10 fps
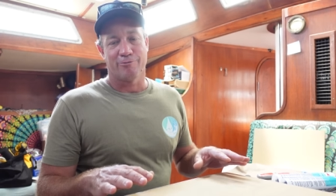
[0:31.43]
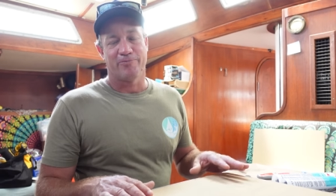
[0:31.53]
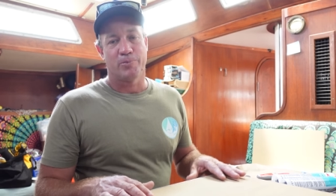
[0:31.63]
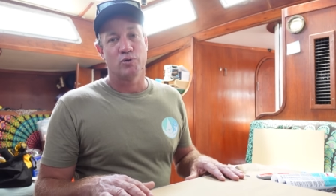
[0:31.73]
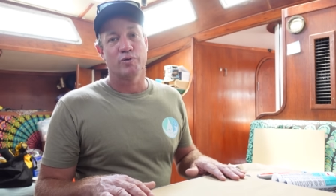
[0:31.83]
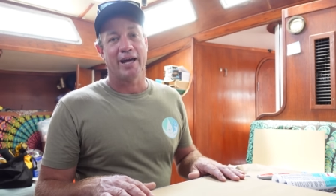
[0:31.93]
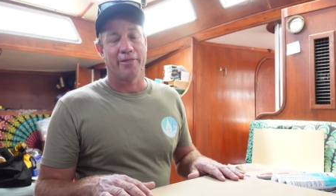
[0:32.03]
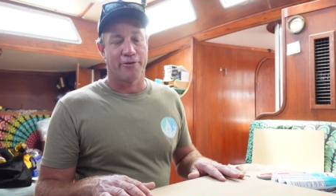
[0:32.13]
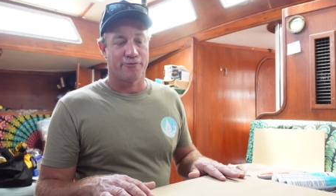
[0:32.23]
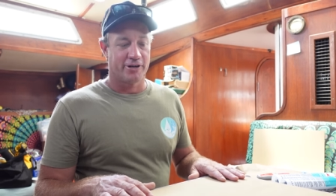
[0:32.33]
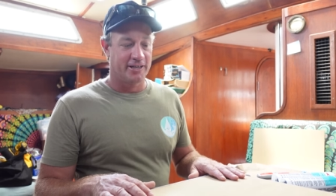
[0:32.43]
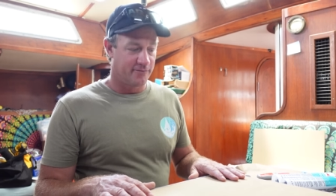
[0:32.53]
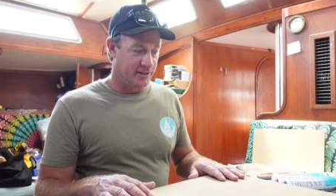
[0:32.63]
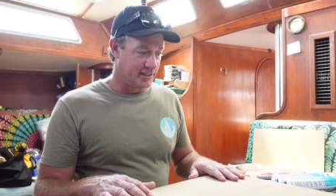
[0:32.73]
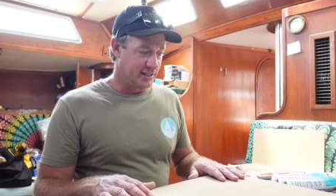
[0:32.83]
We've pulled out three of
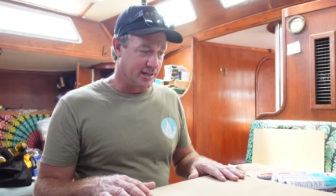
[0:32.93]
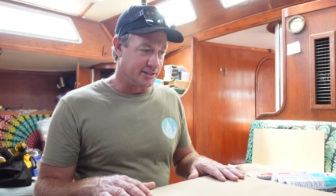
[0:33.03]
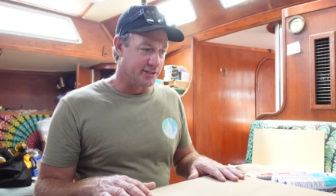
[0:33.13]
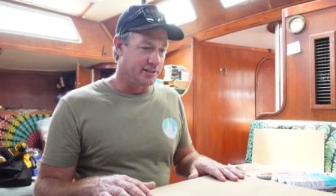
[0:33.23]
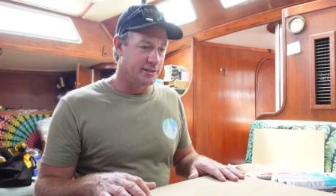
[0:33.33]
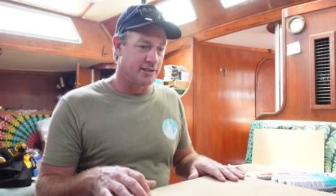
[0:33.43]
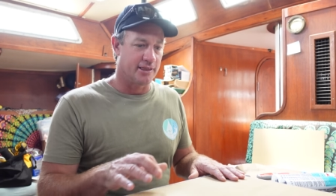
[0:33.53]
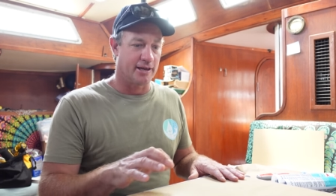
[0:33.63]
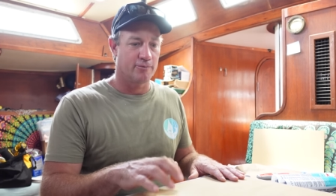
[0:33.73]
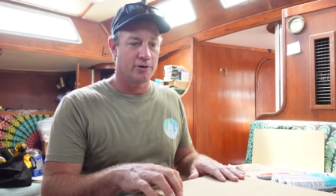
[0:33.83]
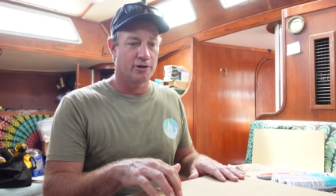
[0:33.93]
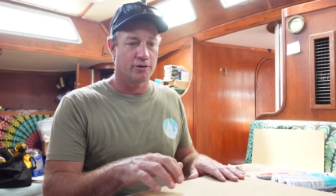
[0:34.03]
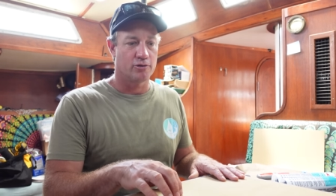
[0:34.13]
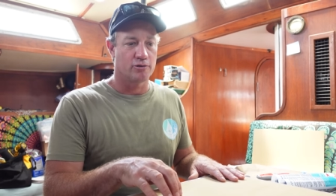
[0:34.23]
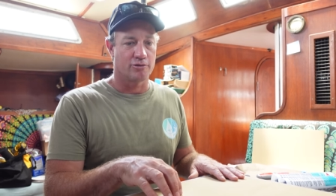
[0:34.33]
these hatches. They were
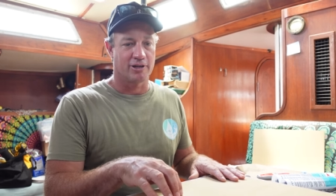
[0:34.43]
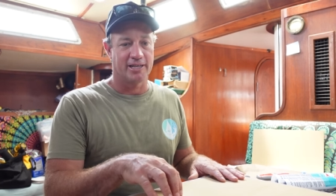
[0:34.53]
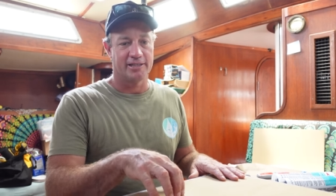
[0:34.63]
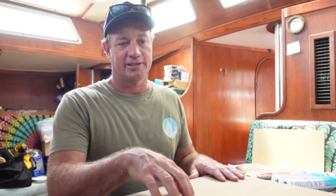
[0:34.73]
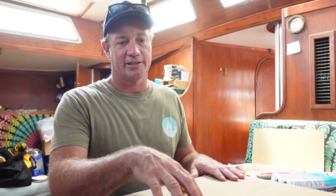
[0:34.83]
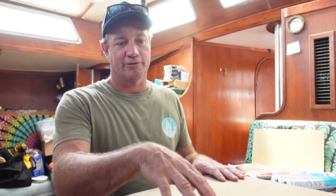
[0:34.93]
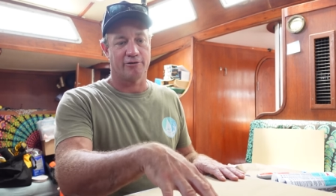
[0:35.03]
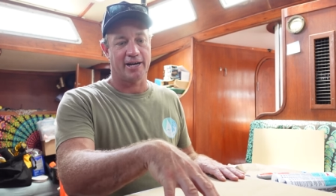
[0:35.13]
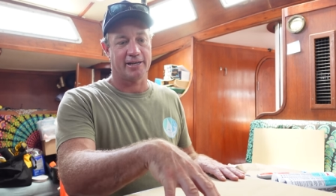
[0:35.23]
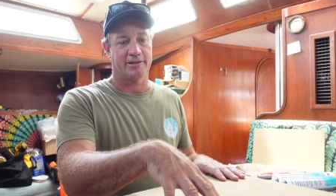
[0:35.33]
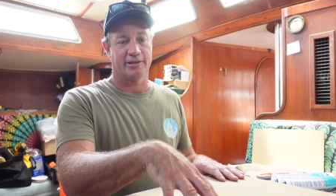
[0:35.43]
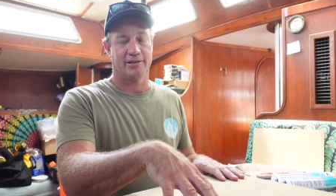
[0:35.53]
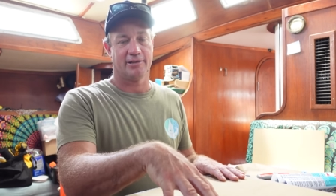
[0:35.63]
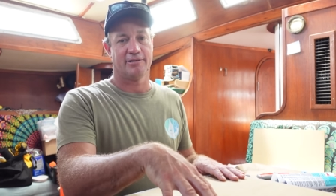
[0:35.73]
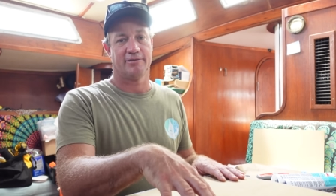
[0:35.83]
all crazed and cracked
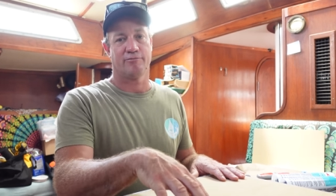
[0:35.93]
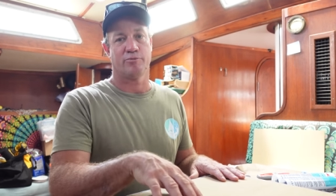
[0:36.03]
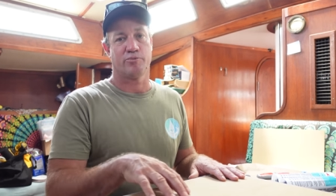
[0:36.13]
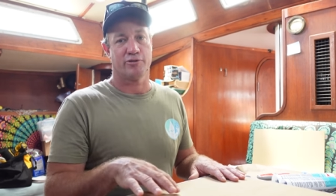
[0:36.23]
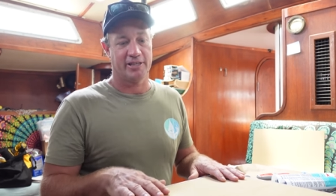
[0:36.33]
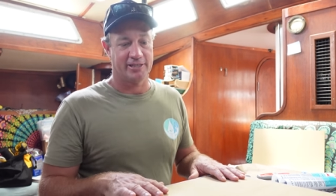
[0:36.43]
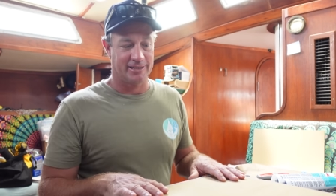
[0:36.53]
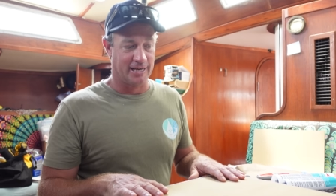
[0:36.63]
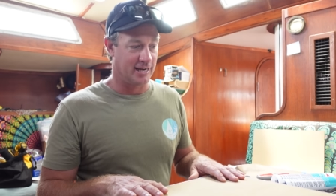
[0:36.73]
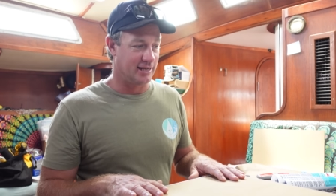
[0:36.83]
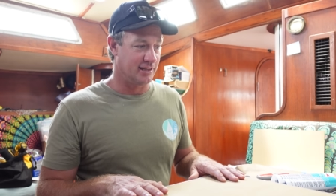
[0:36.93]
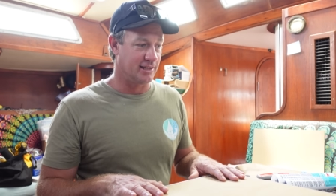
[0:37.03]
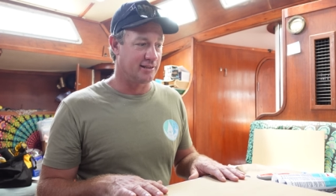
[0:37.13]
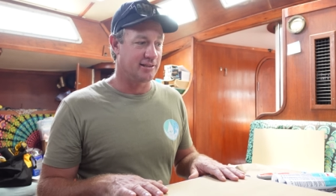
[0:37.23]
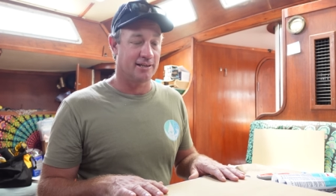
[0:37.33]
and pretty sad, and
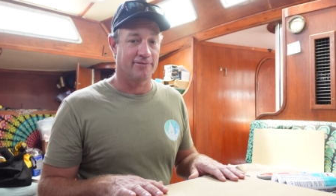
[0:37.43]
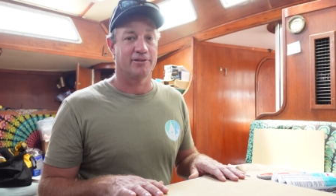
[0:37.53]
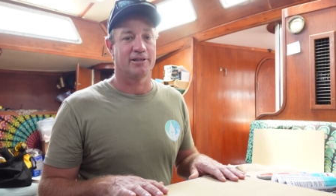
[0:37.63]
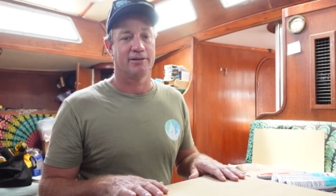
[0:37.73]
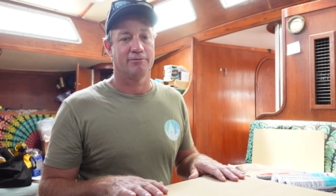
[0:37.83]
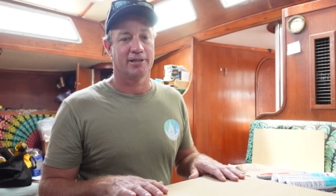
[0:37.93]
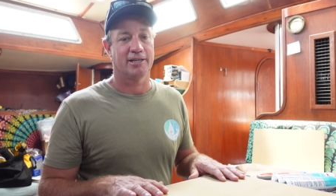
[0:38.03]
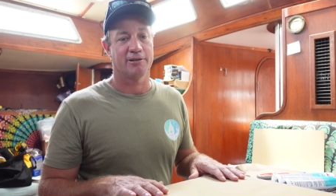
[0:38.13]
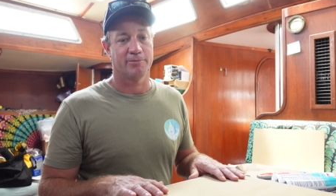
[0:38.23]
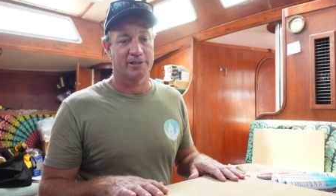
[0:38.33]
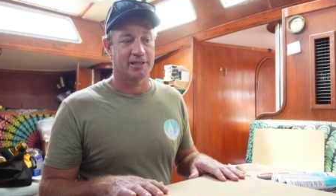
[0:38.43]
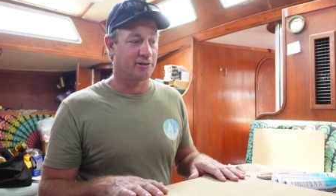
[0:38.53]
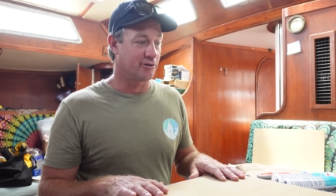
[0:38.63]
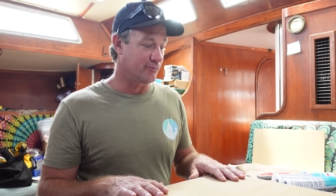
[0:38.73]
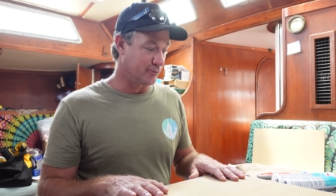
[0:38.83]
they definitely were one hundred percent
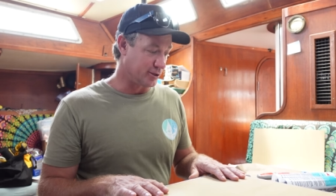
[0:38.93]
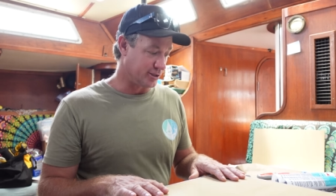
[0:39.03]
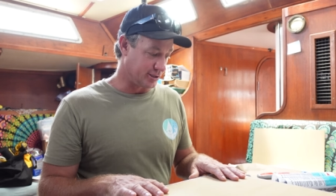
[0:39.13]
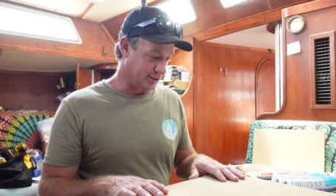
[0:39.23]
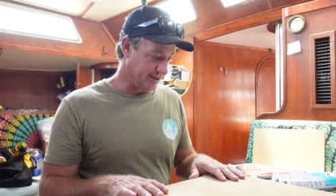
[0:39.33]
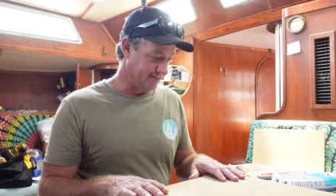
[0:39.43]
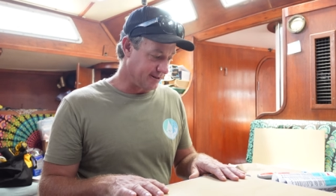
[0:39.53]
not watertight.